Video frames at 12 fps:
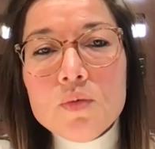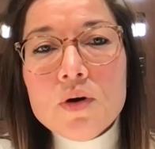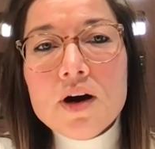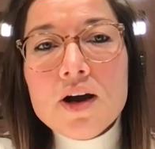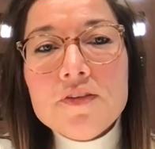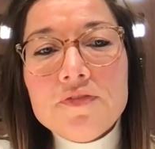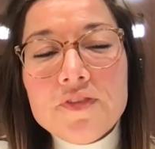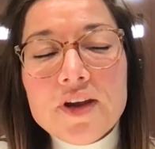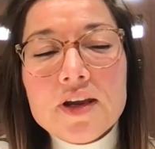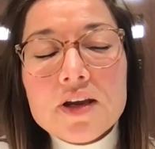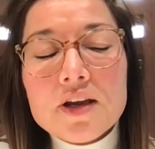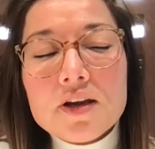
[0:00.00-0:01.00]
Well, I
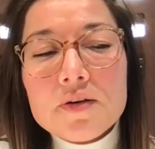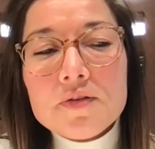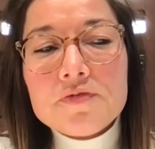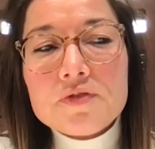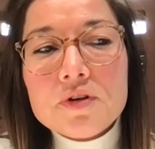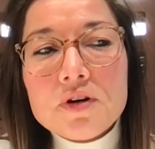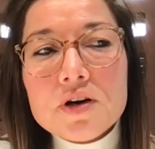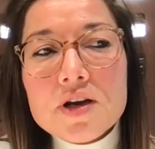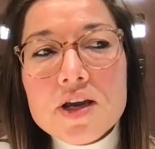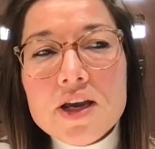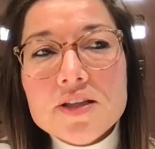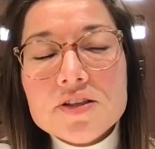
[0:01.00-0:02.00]
think, for
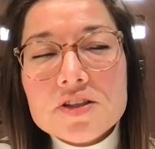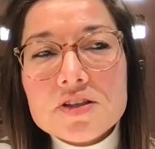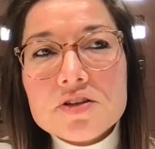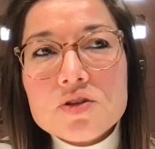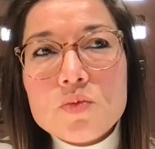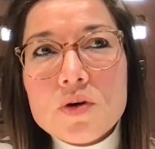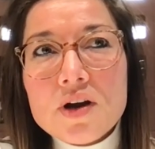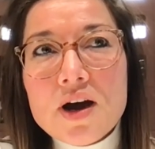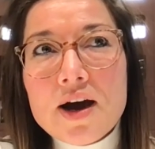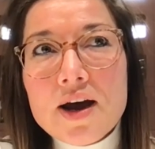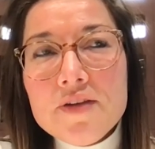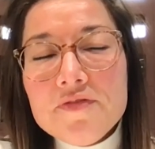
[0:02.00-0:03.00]
instance, what
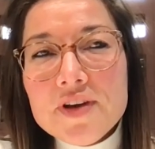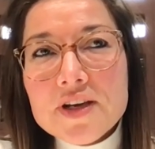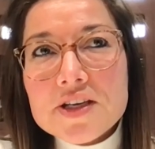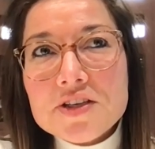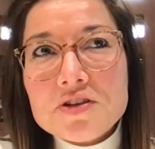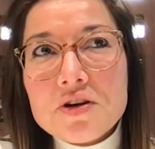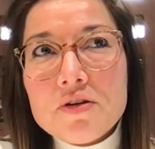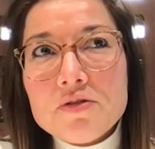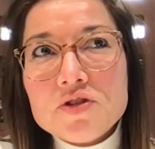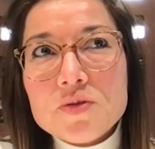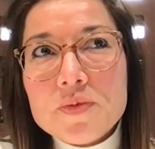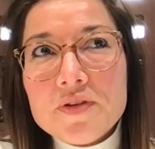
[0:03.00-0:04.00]
I think is
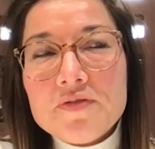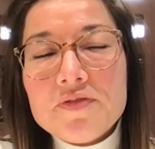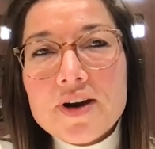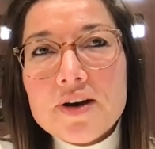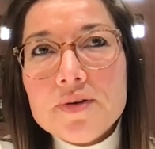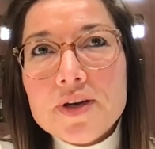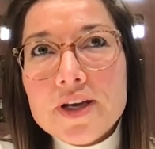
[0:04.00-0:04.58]
going to be very